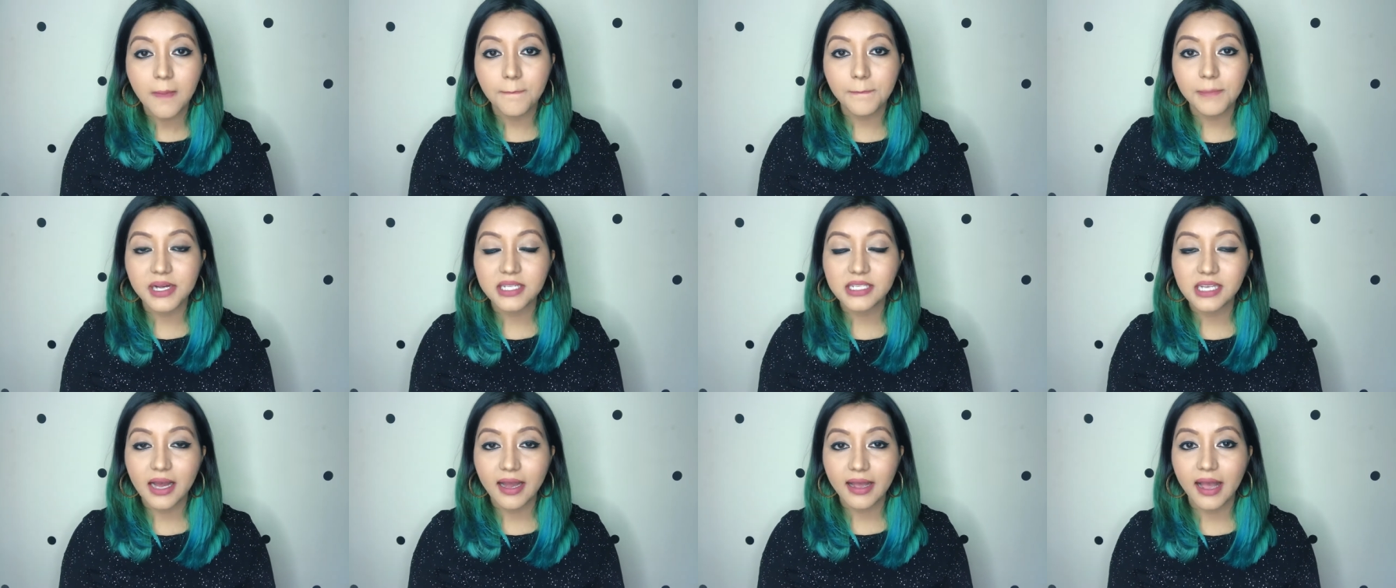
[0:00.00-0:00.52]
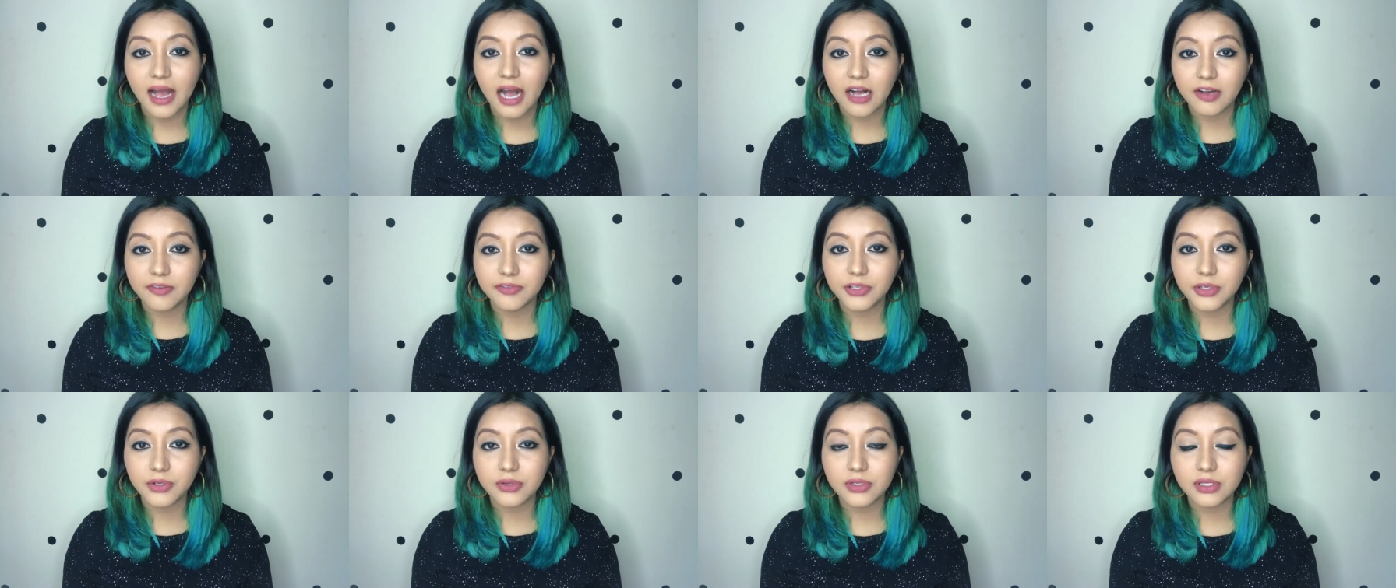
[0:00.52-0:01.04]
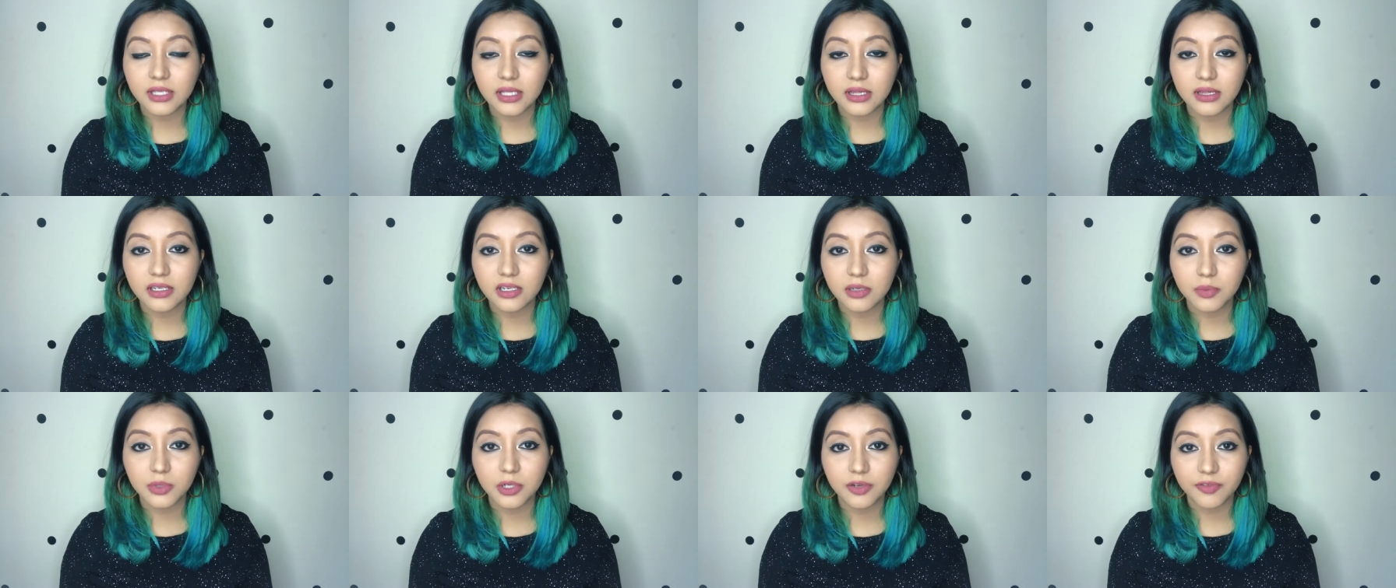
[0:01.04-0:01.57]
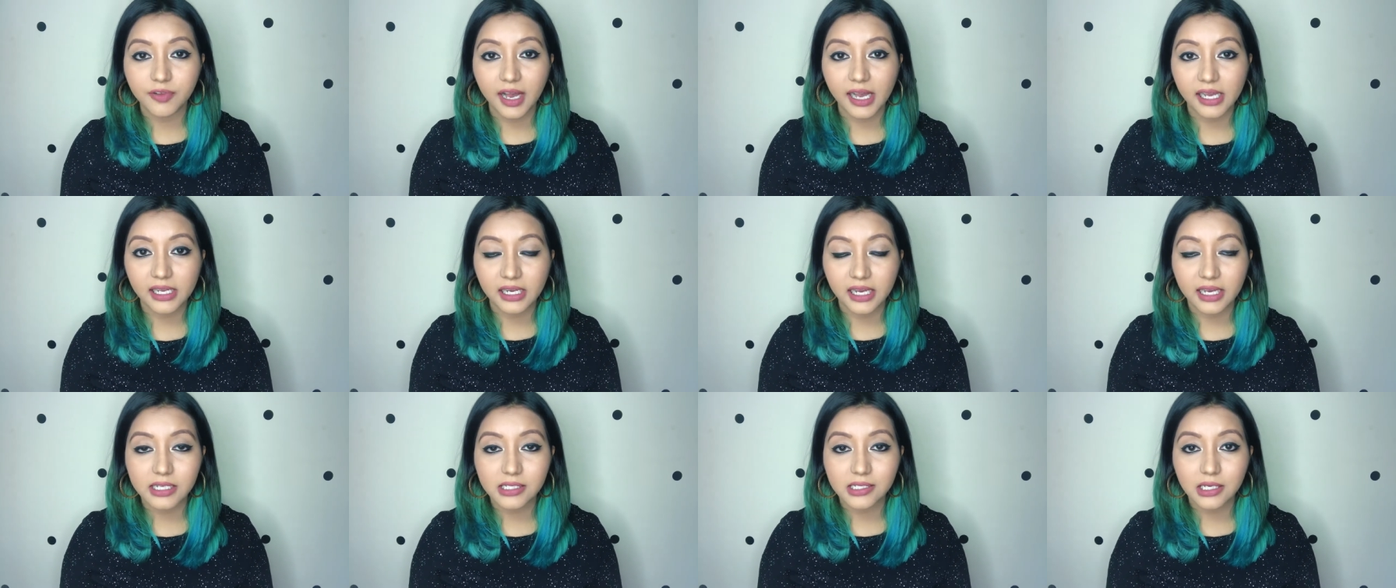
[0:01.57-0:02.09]
but I have used a little bit of
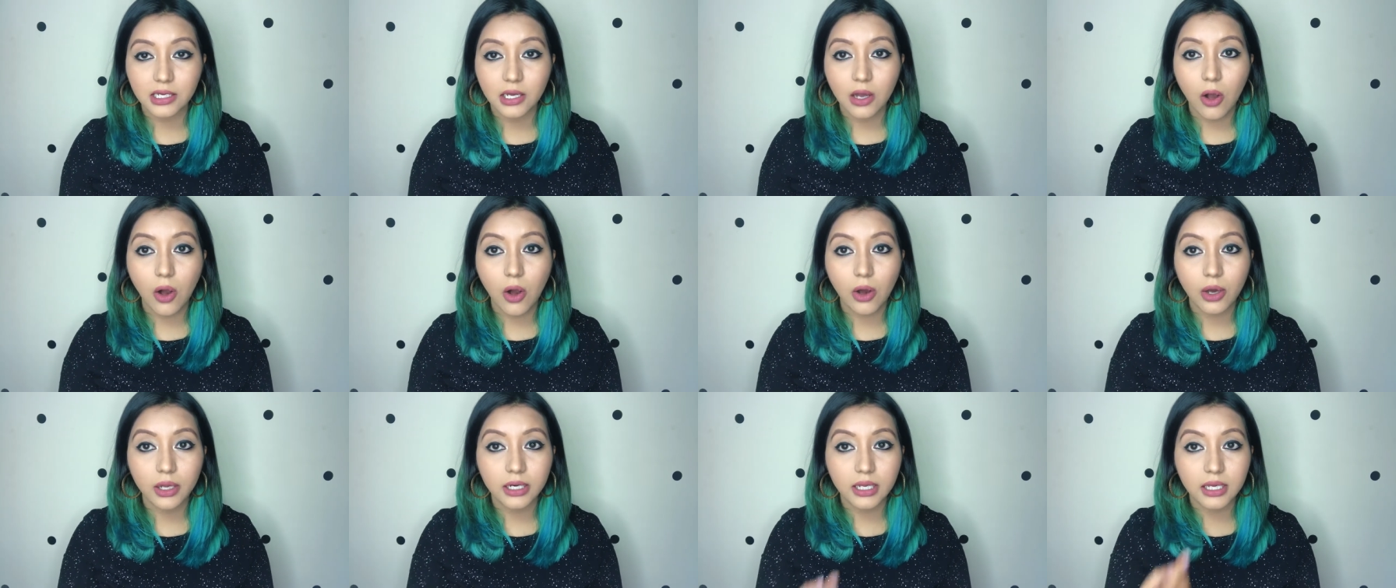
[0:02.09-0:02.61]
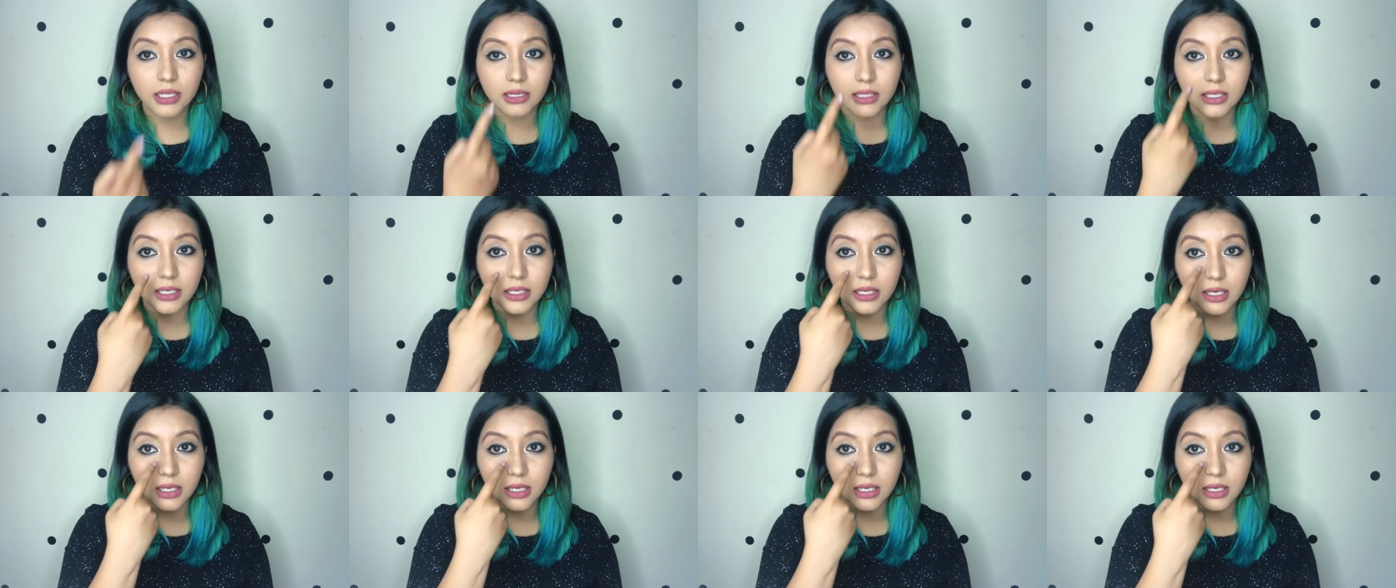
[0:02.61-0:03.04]
highlighter on the